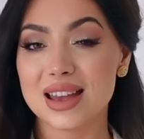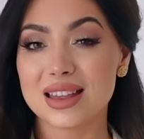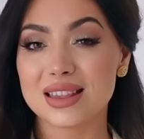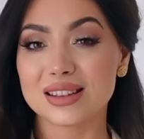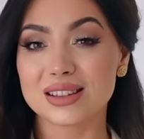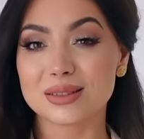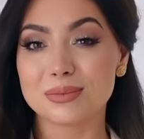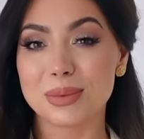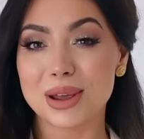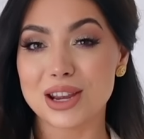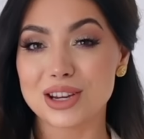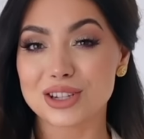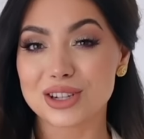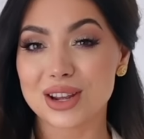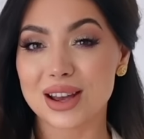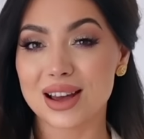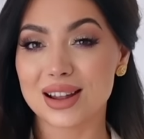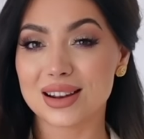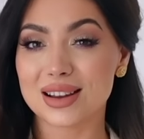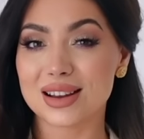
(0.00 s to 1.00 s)
This beige
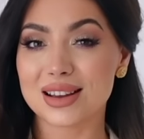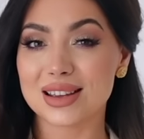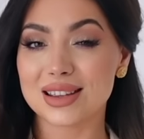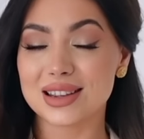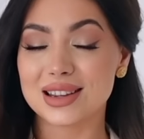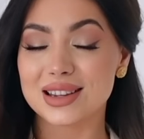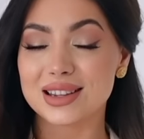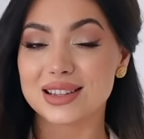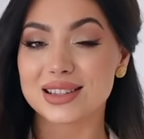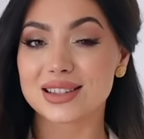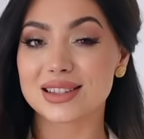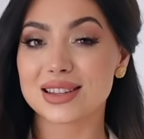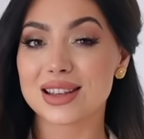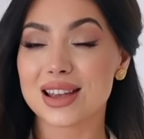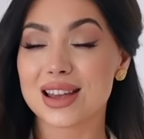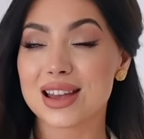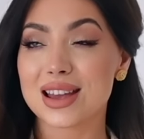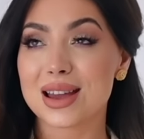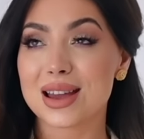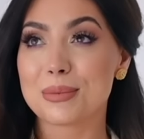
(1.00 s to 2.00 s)
color is
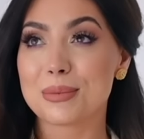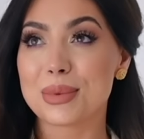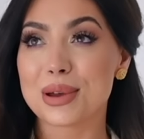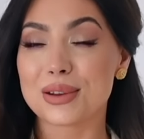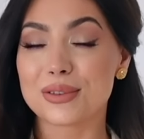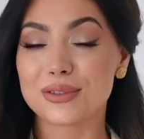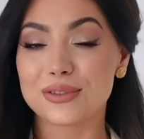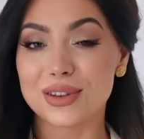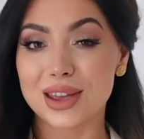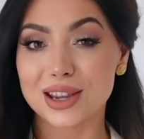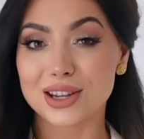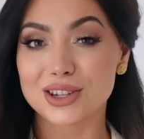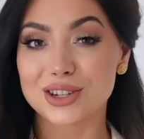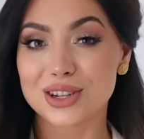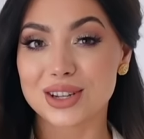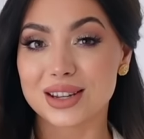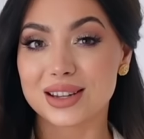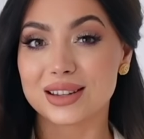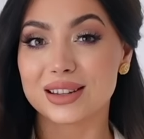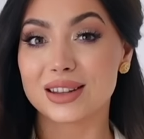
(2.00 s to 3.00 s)

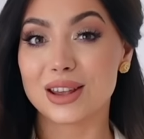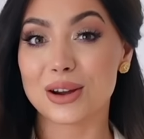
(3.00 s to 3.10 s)
perfection.